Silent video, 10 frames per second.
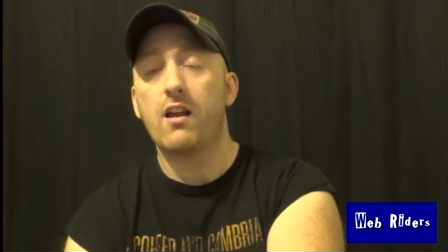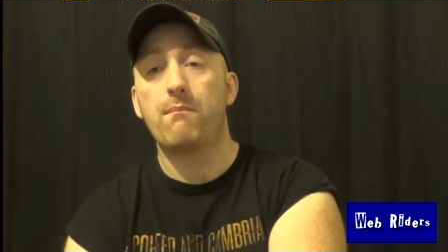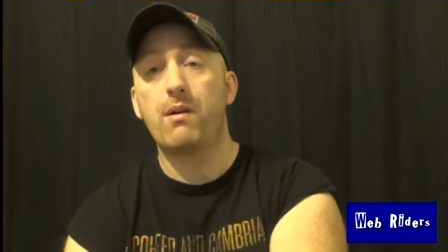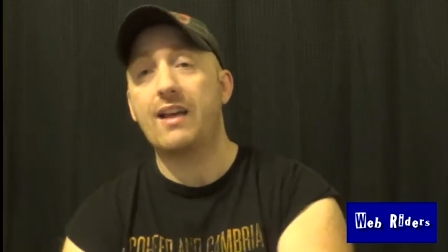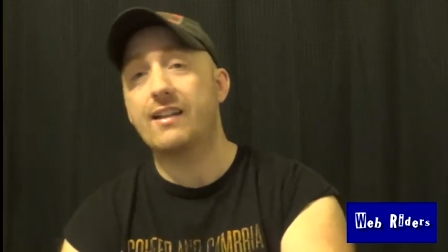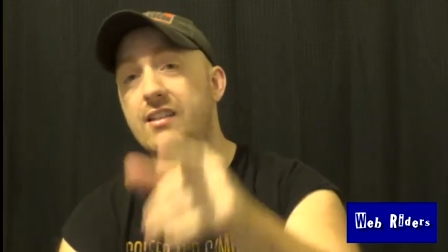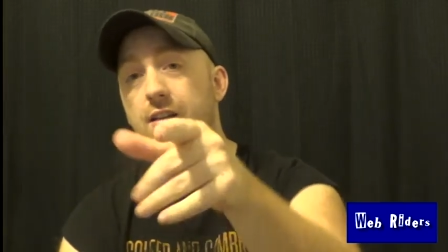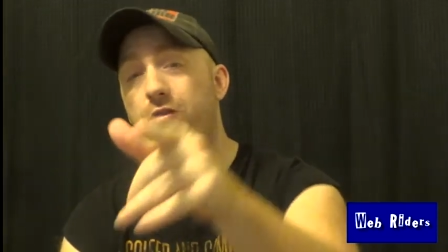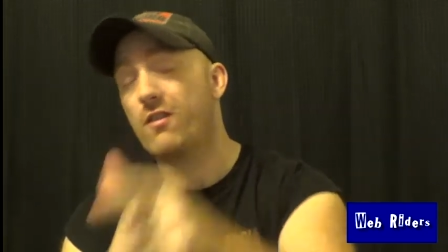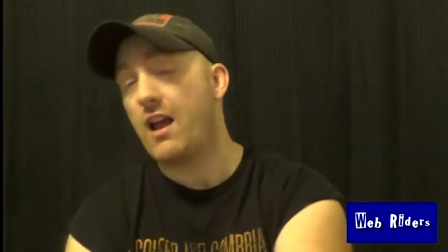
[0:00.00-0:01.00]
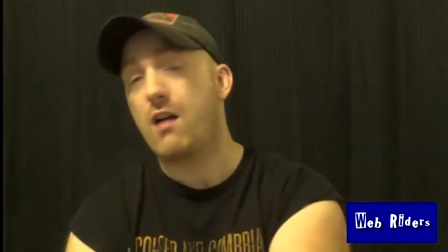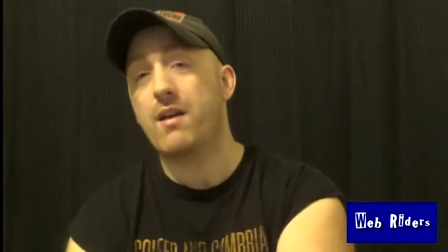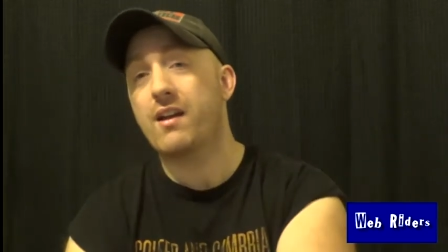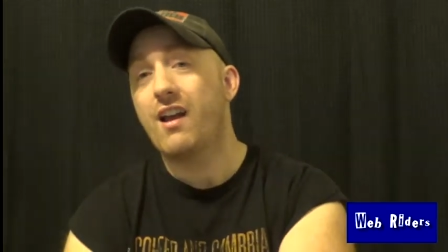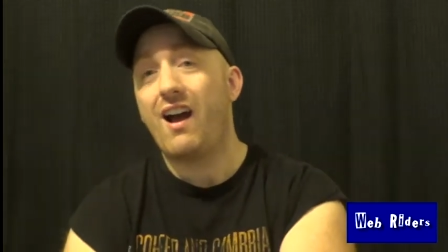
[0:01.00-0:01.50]
But that's it for now,
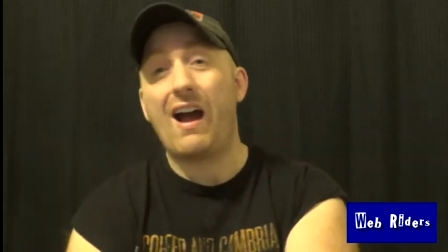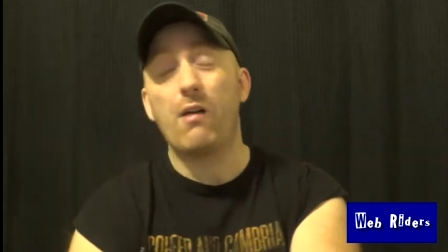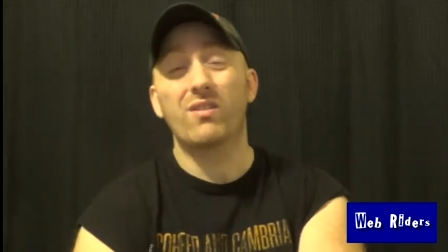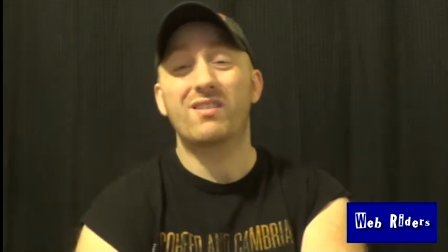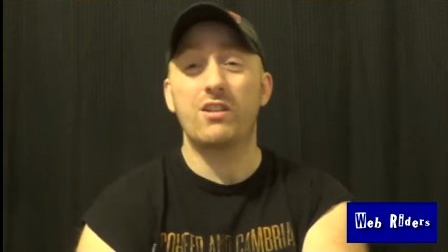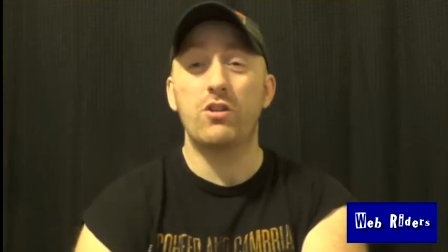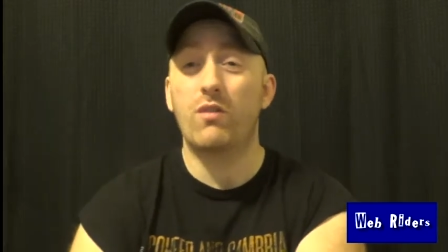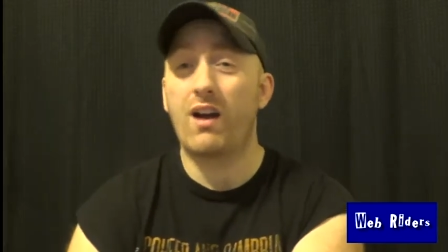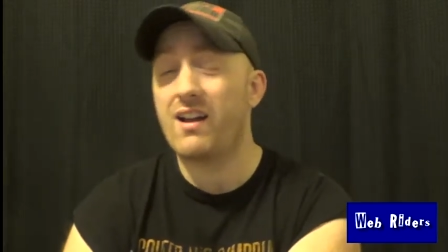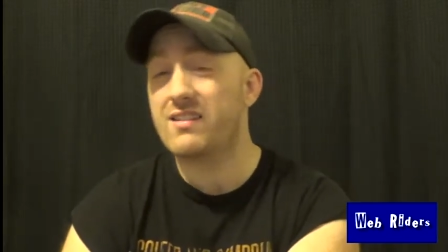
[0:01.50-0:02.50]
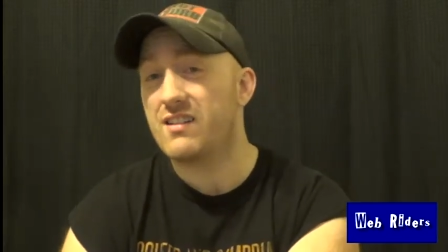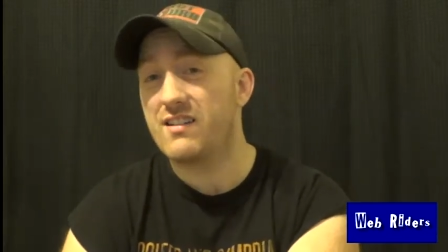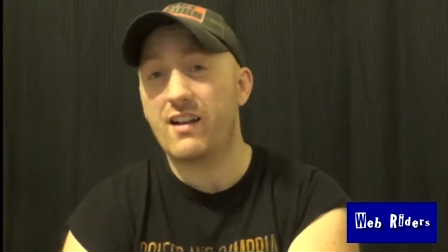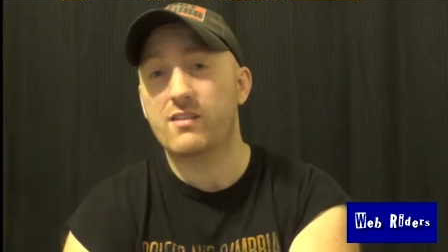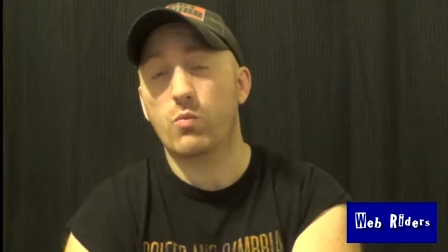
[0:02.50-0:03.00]
man. I will see you guys
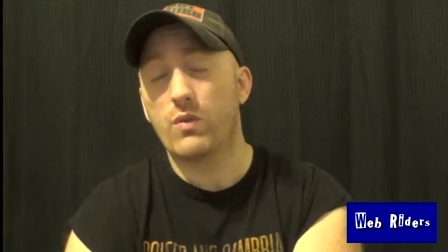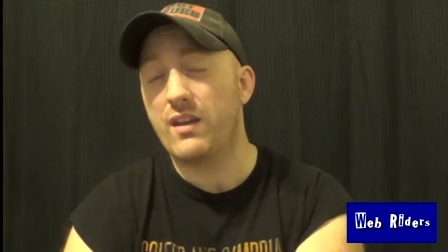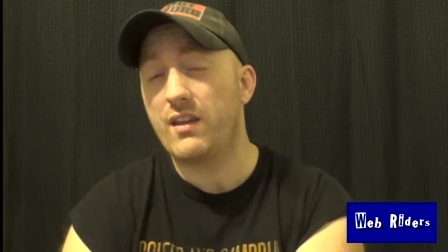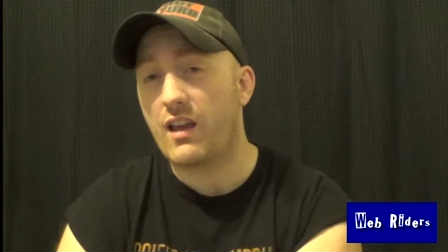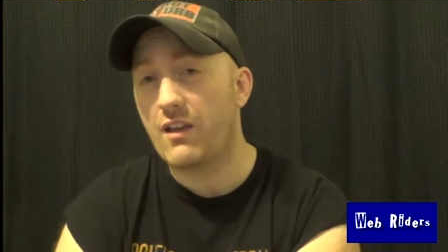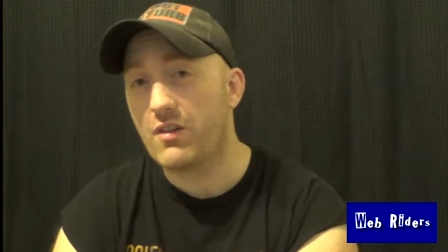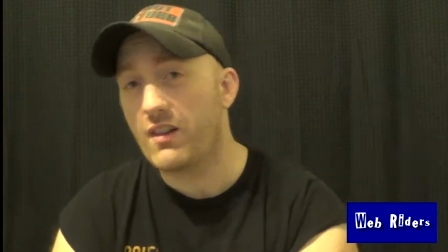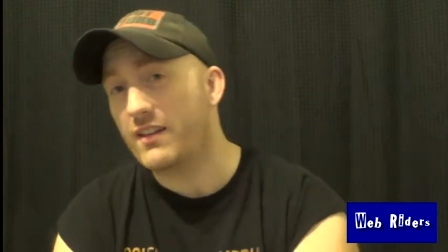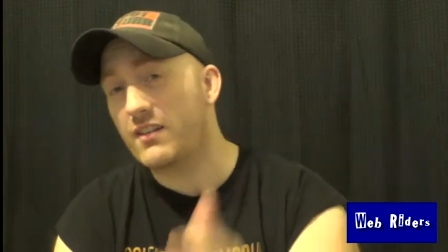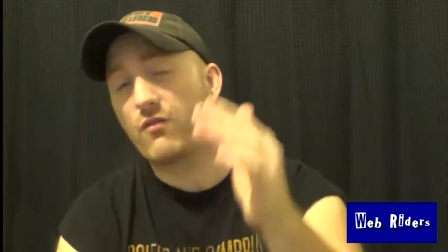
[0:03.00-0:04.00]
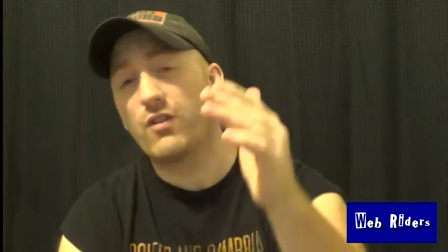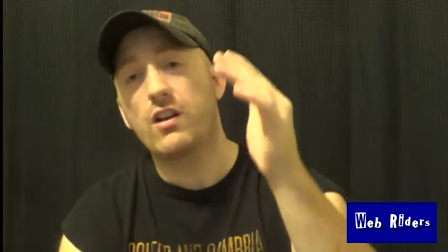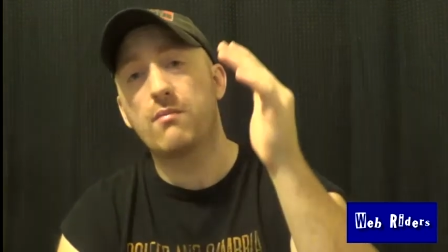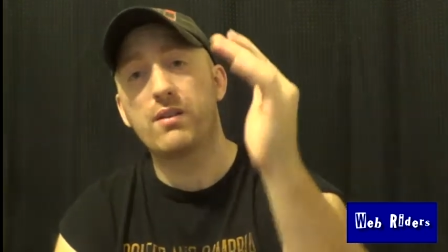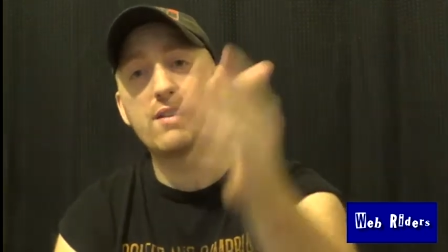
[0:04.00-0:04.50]
next week. If you like this
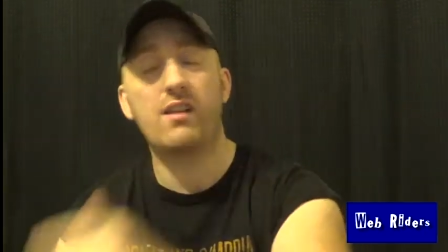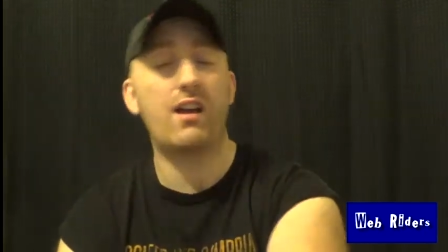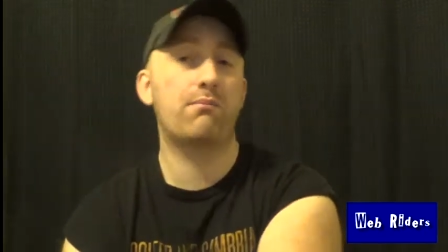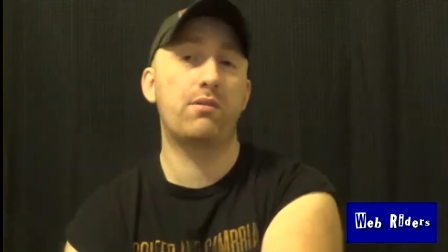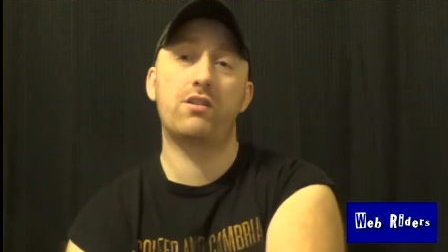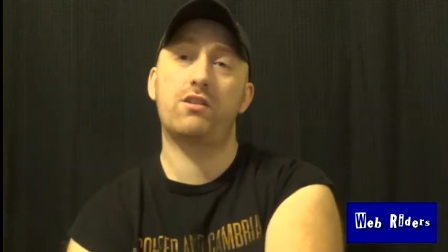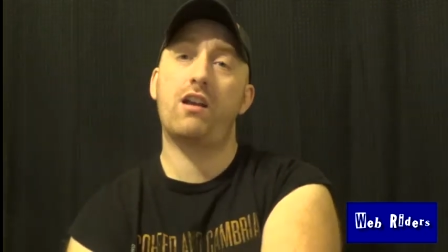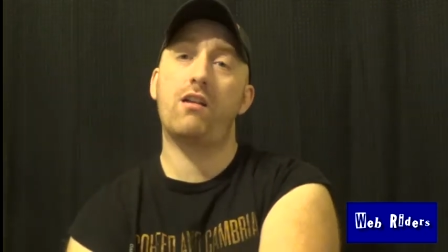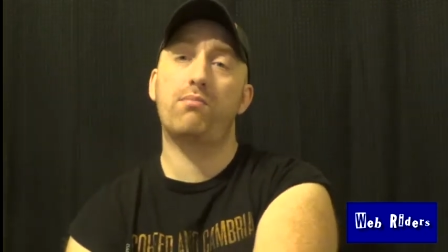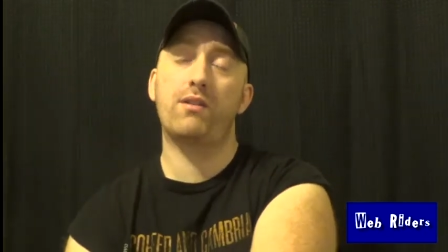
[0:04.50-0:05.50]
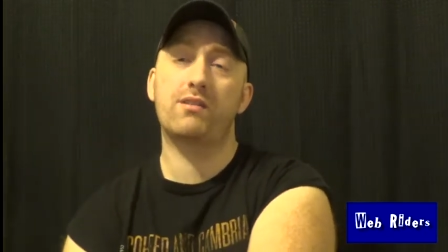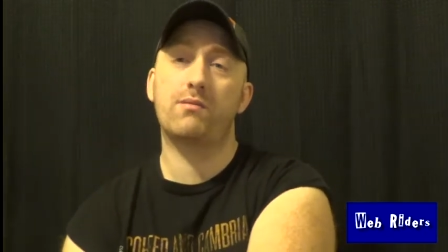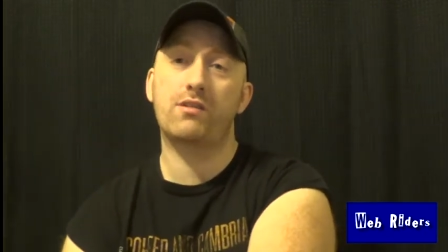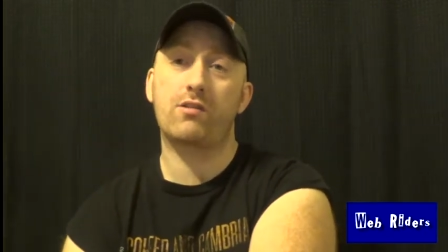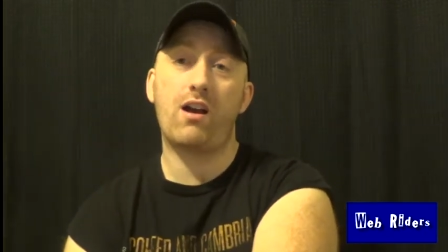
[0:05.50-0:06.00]
video, please like, please share, please
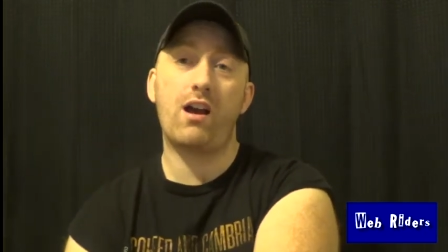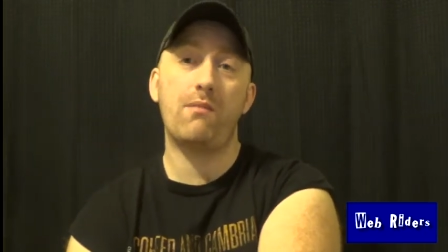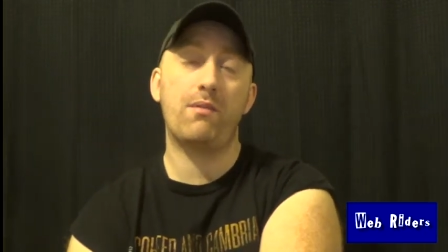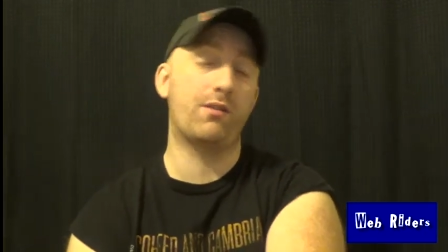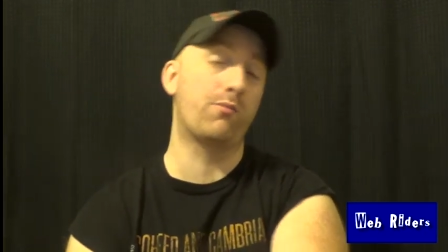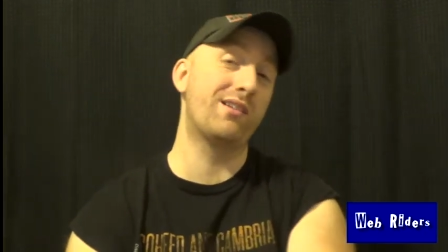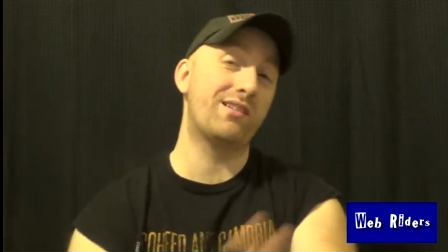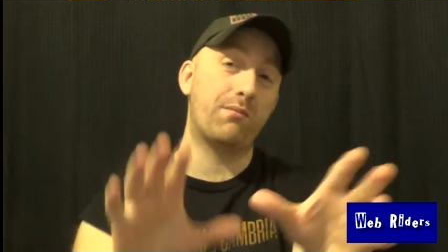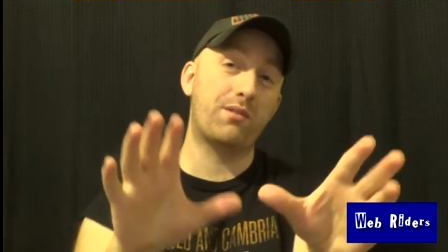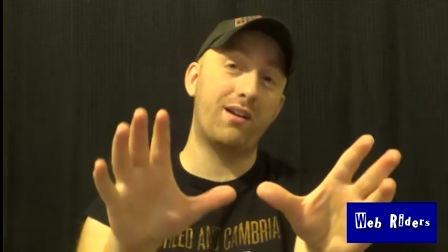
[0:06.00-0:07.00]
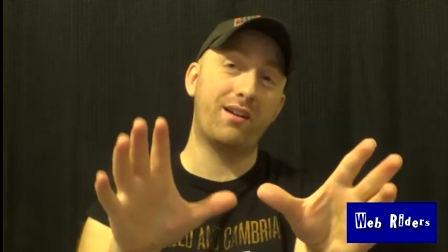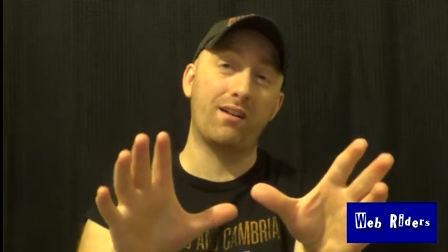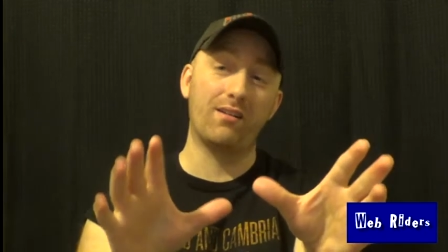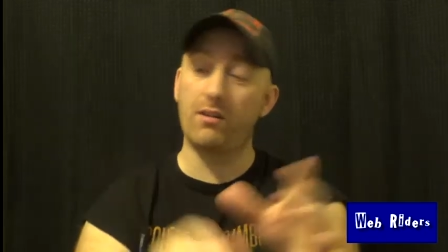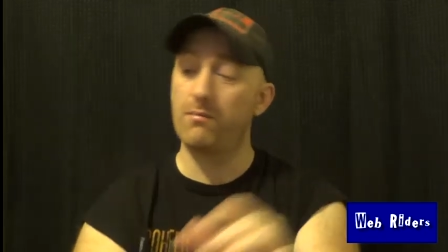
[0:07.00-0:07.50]
subscribe. And the reason I'm cutting it a
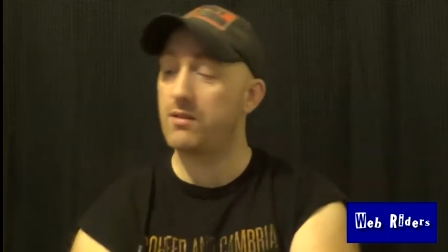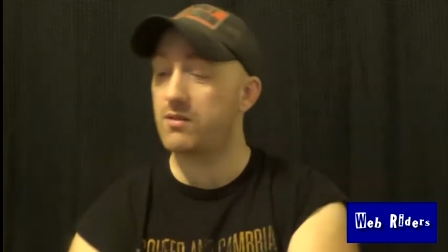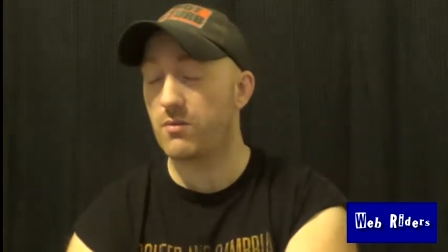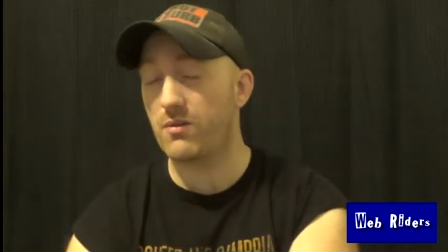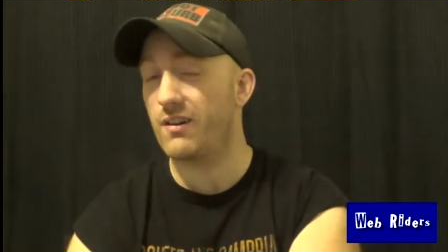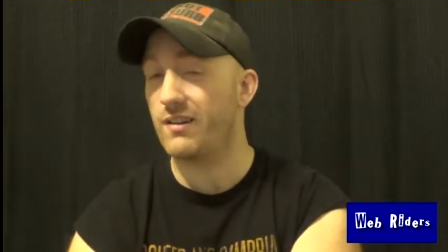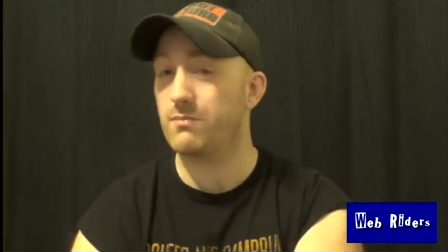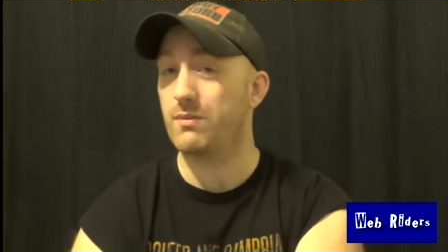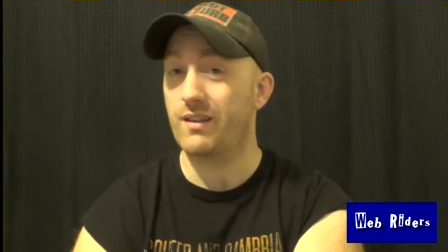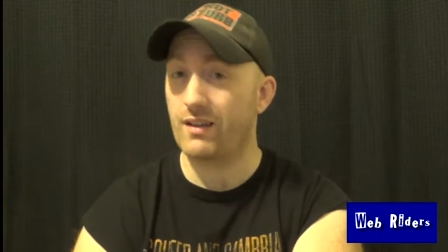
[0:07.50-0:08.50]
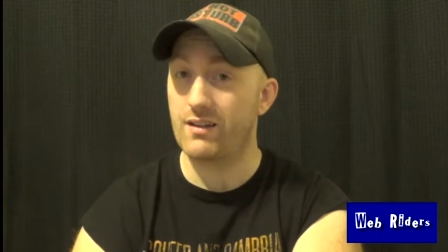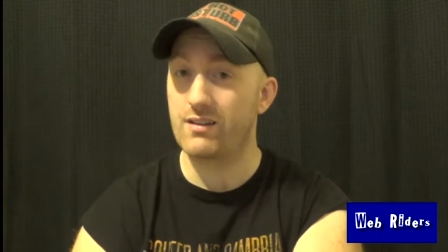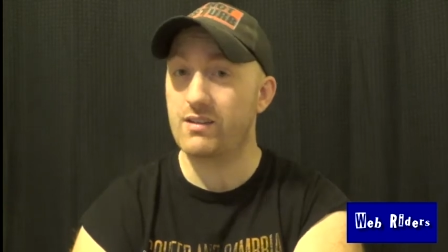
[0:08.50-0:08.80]
little bit short is because